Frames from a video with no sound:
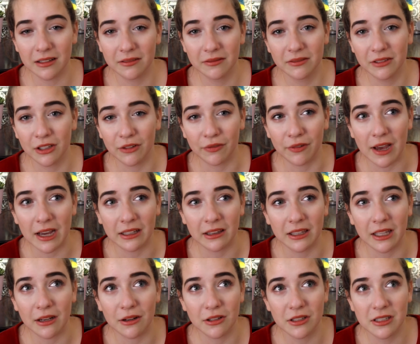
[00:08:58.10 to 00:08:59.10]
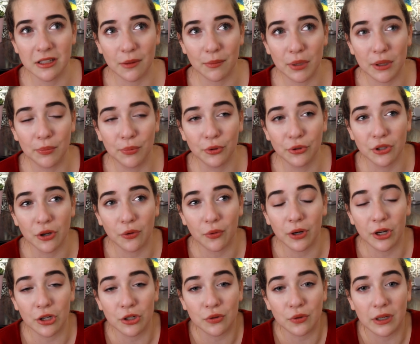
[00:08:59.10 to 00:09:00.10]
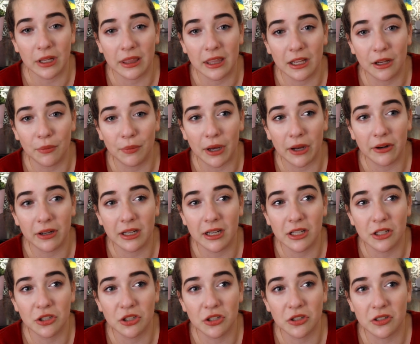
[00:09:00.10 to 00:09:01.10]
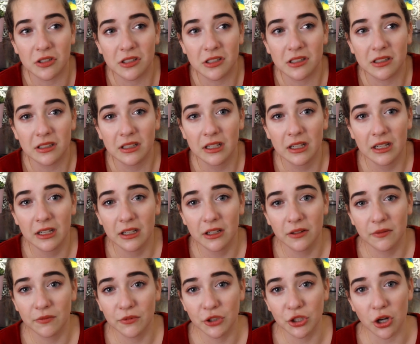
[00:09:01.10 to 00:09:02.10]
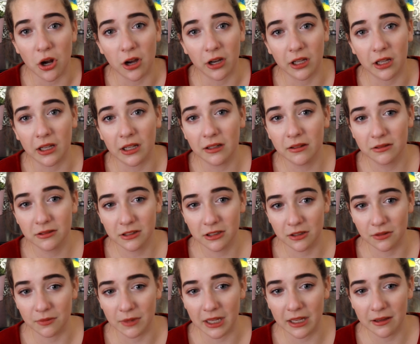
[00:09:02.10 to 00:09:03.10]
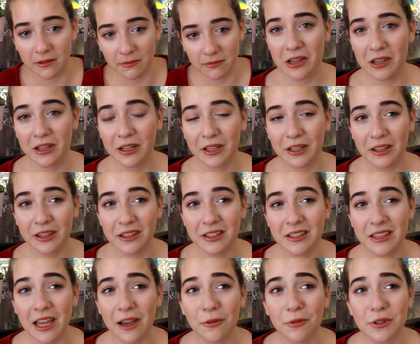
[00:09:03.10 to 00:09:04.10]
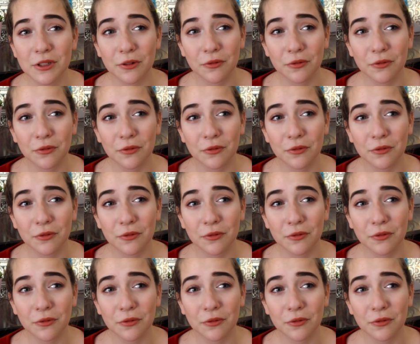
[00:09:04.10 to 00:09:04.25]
the fact that some people don't want to do anything about it is just shocking to me. That was a